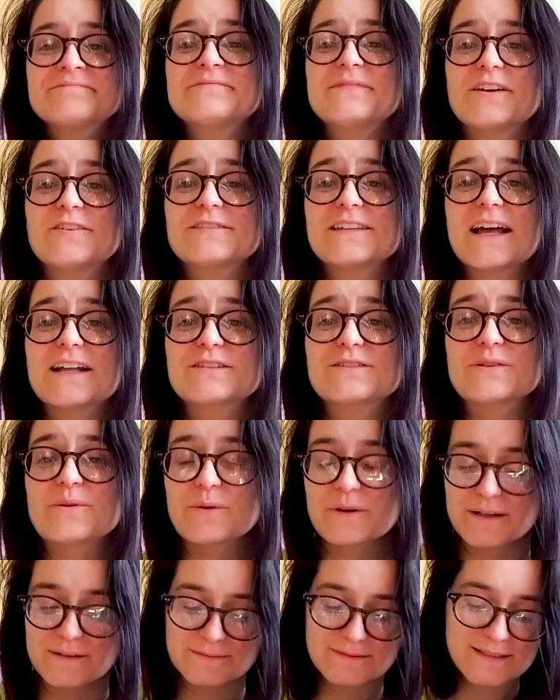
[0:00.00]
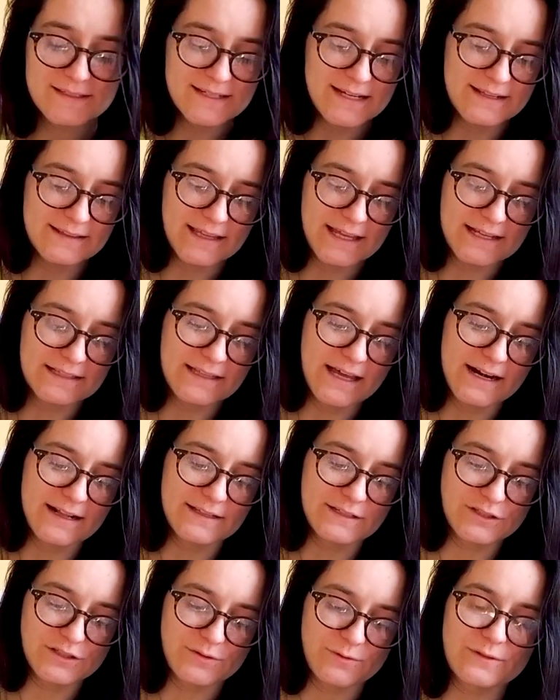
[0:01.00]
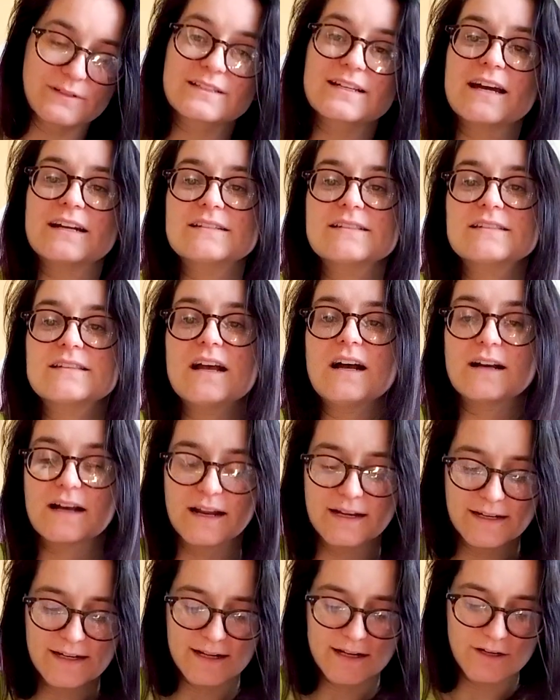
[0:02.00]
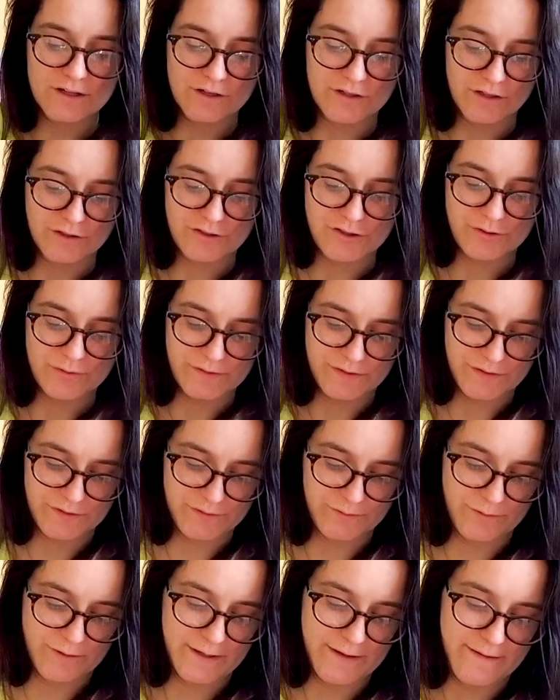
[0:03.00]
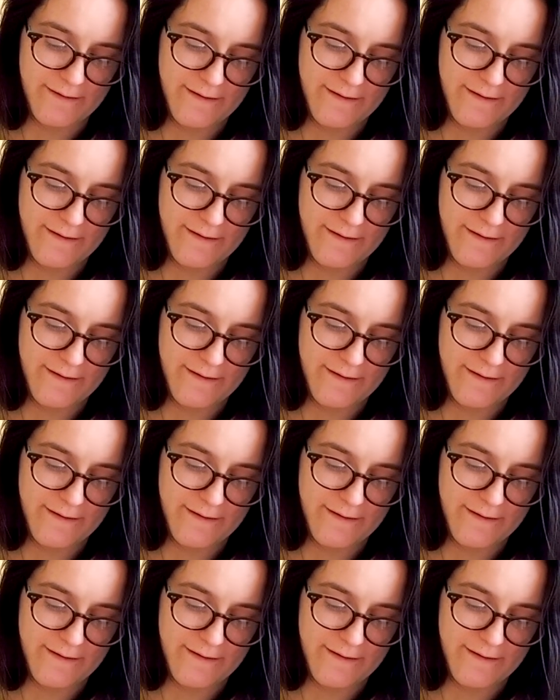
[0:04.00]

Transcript: There's that story. See, like a lot of these stories kind of suck. I need to get a good juicy story.